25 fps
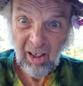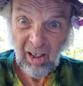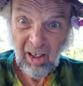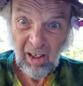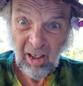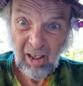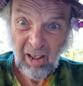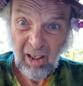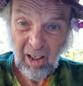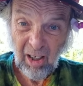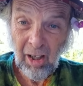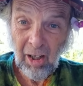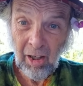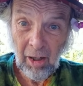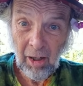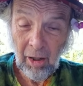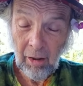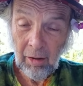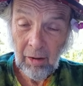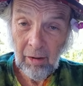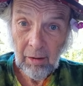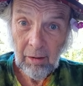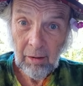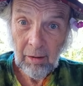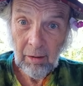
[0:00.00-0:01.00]
You
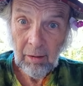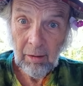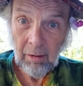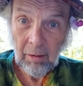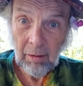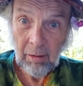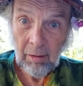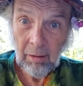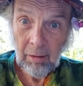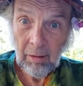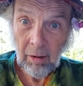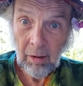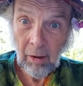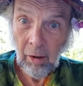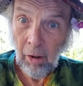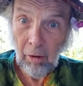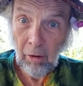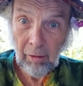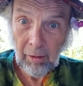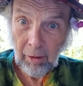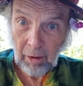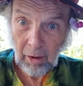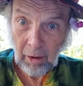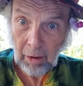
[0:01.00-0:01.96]
know, all the